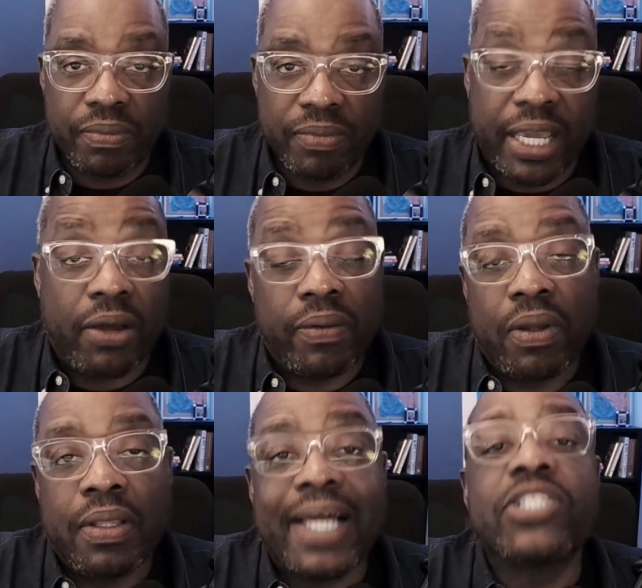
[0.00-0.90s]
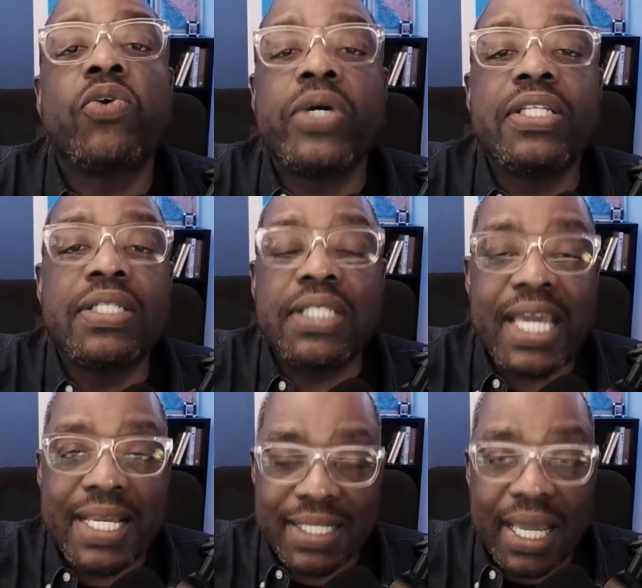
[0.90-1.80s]
Now, that's going to
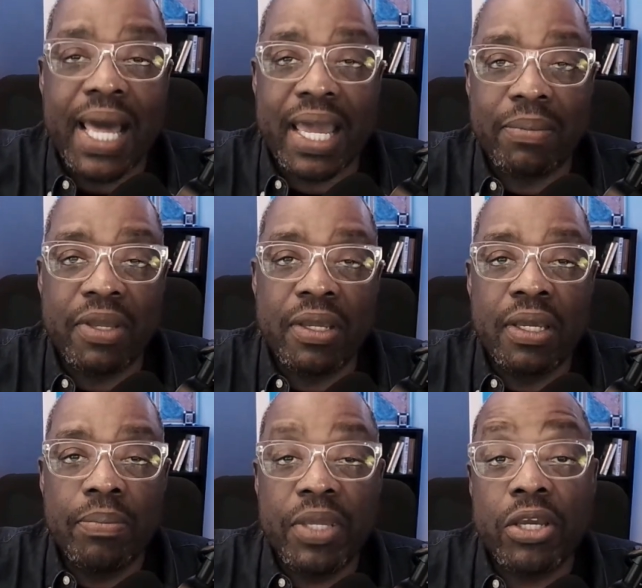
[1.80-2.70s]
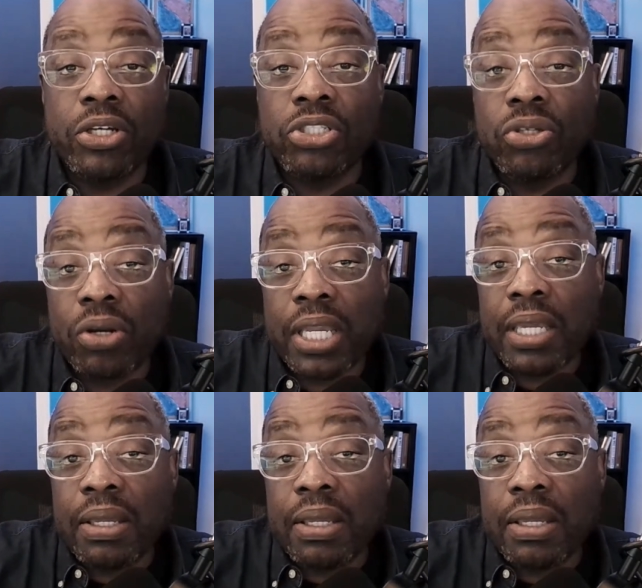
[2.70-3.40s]
take time because you're